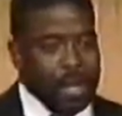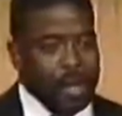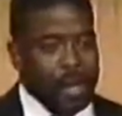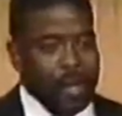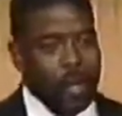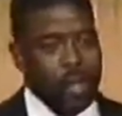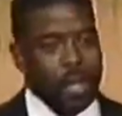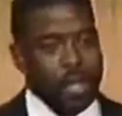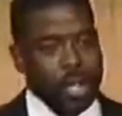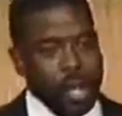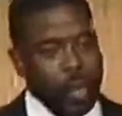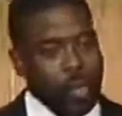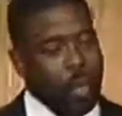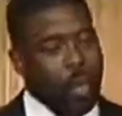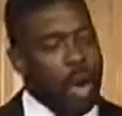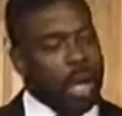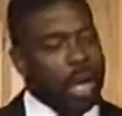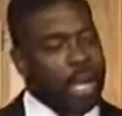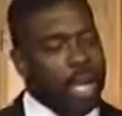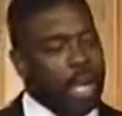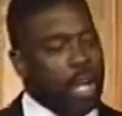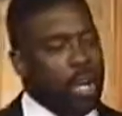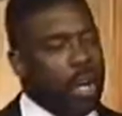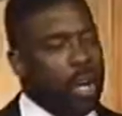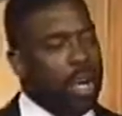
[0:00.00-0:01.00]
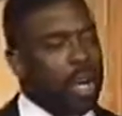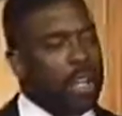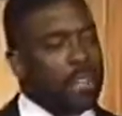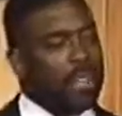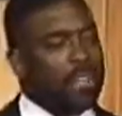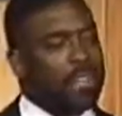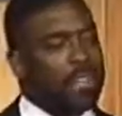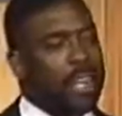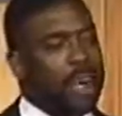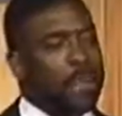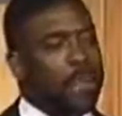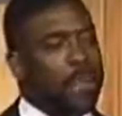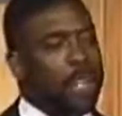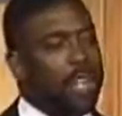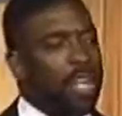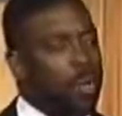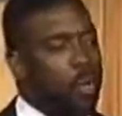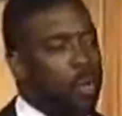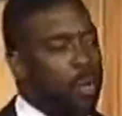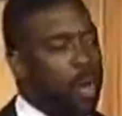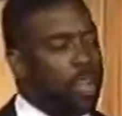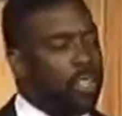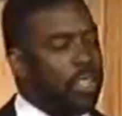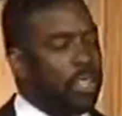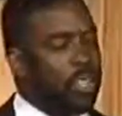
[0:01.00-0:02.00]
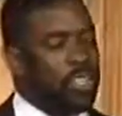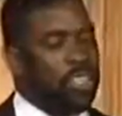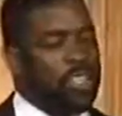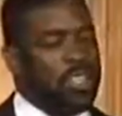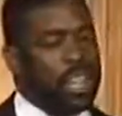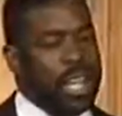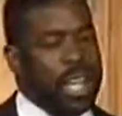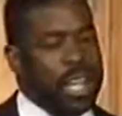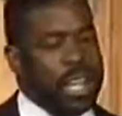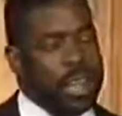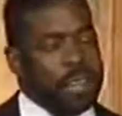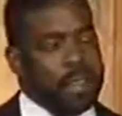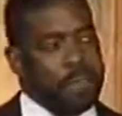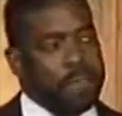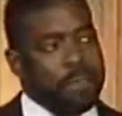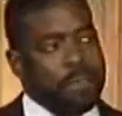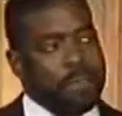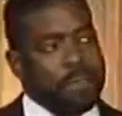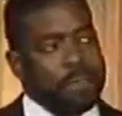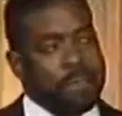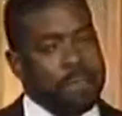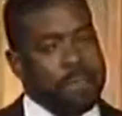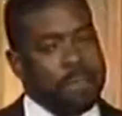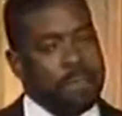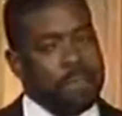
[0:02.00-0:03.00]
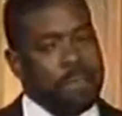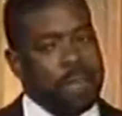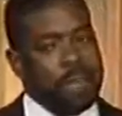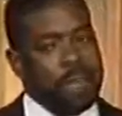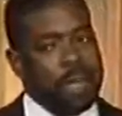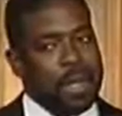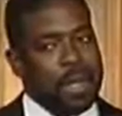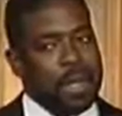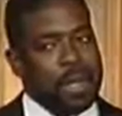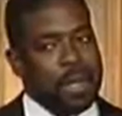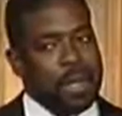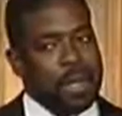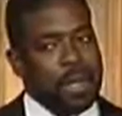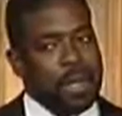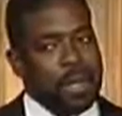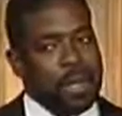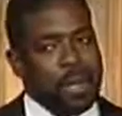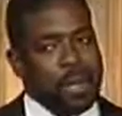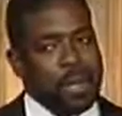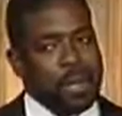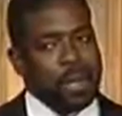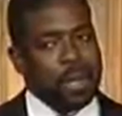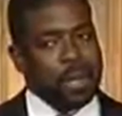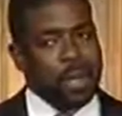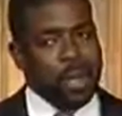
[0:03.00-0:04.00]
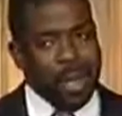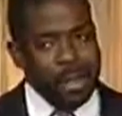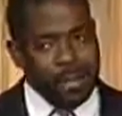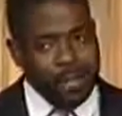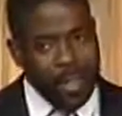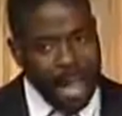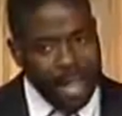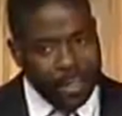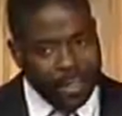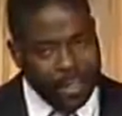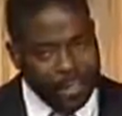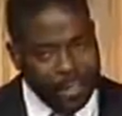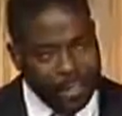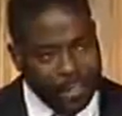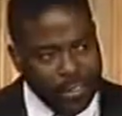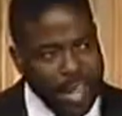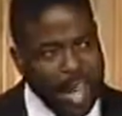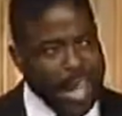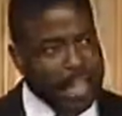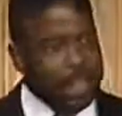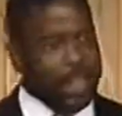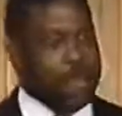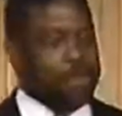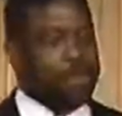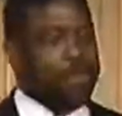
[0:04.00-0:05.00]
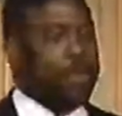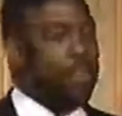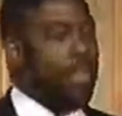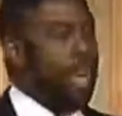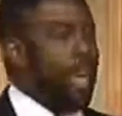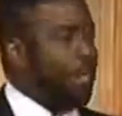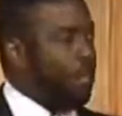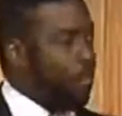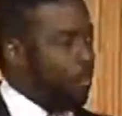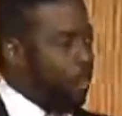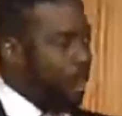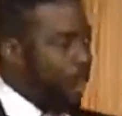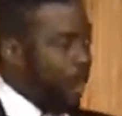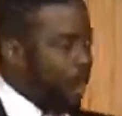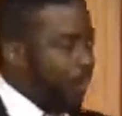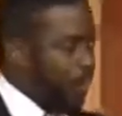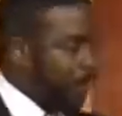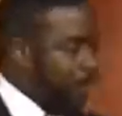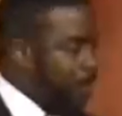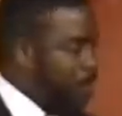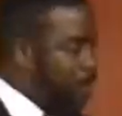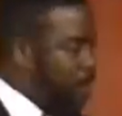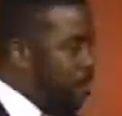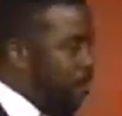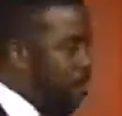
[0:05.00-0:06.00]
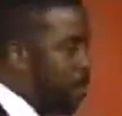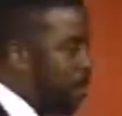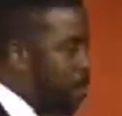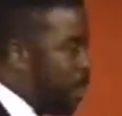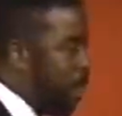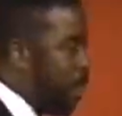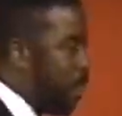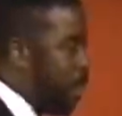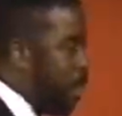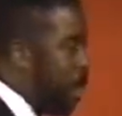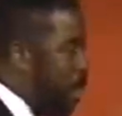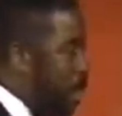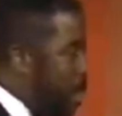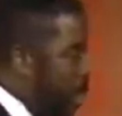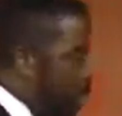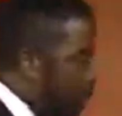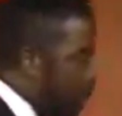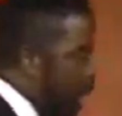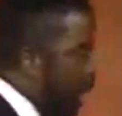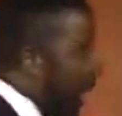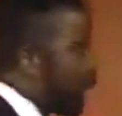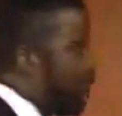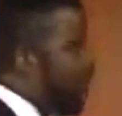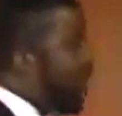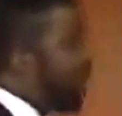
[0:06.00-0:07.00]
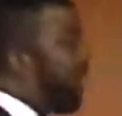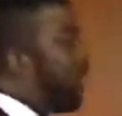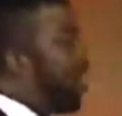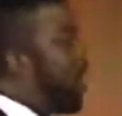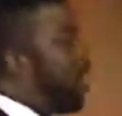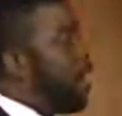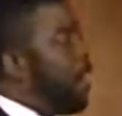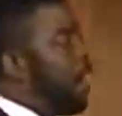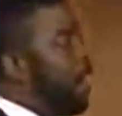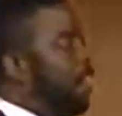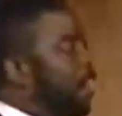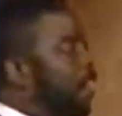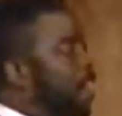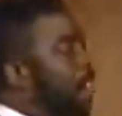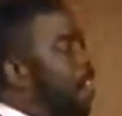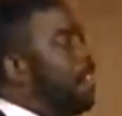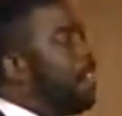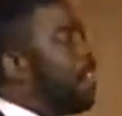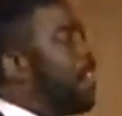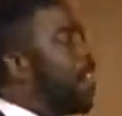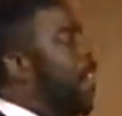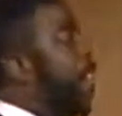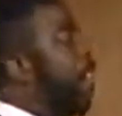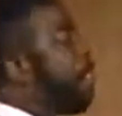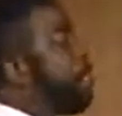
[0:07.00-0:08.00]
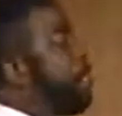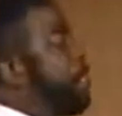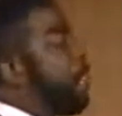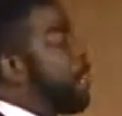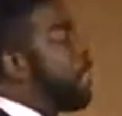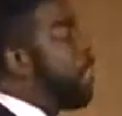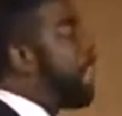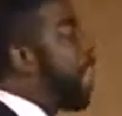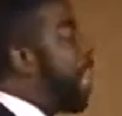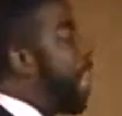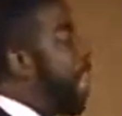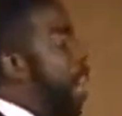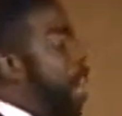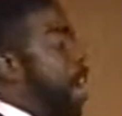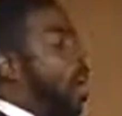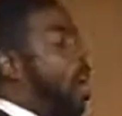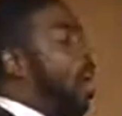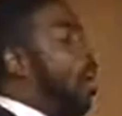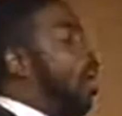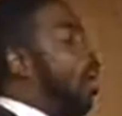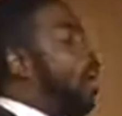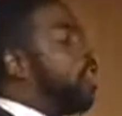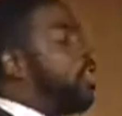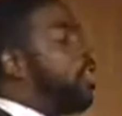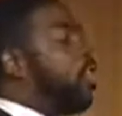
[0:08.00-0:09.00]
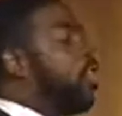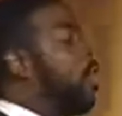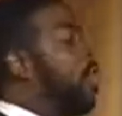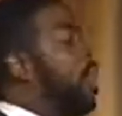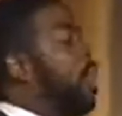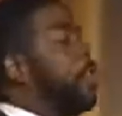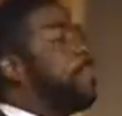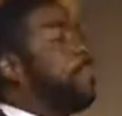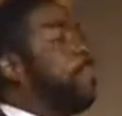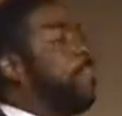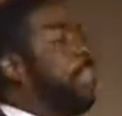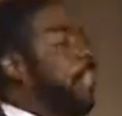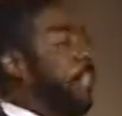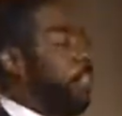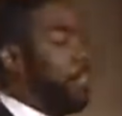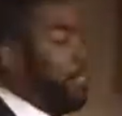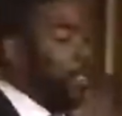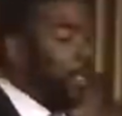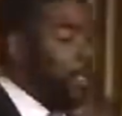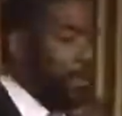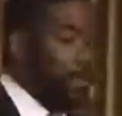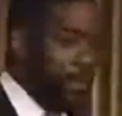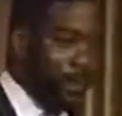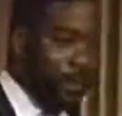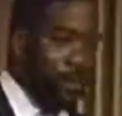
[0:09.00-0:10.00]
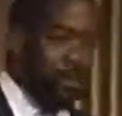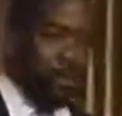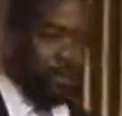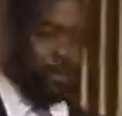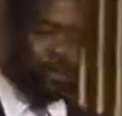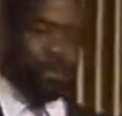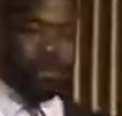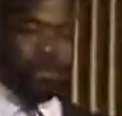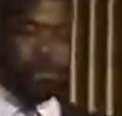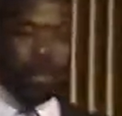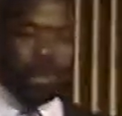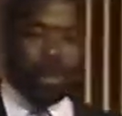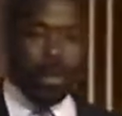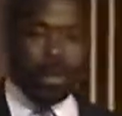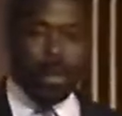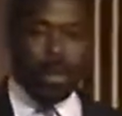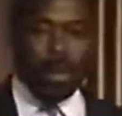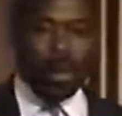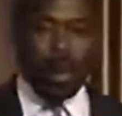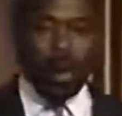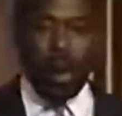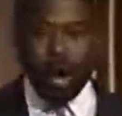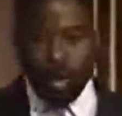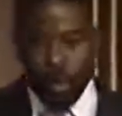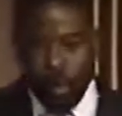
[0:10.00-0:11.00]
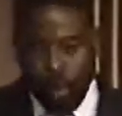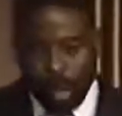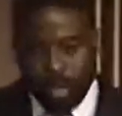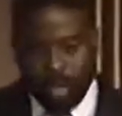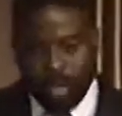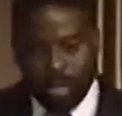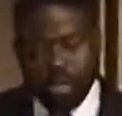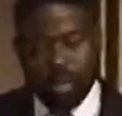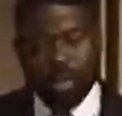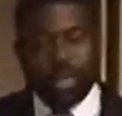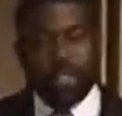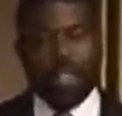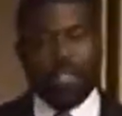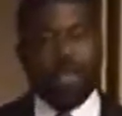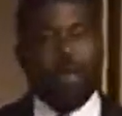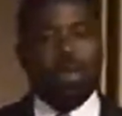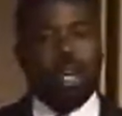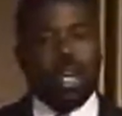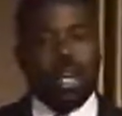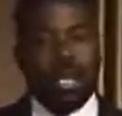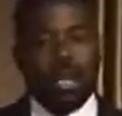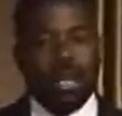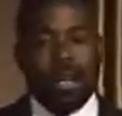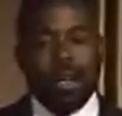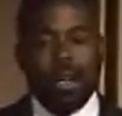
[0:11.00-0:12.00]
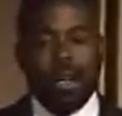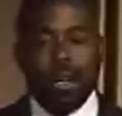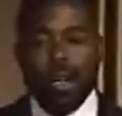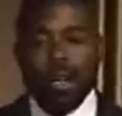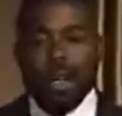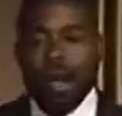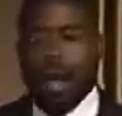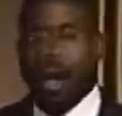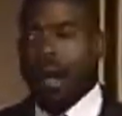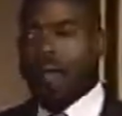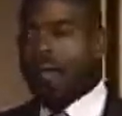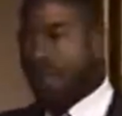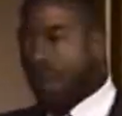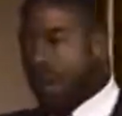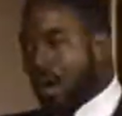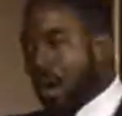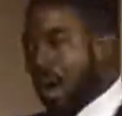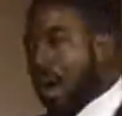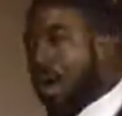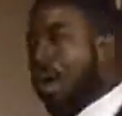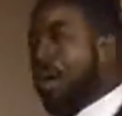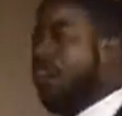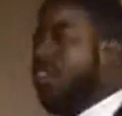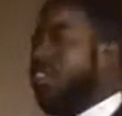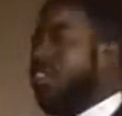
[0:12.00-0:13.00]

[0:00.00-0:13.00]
When you're working on something you want to achieve, you have got to stand up to that voice. You've got to sell yourself every day on your abilities, on what you're doing, on the goal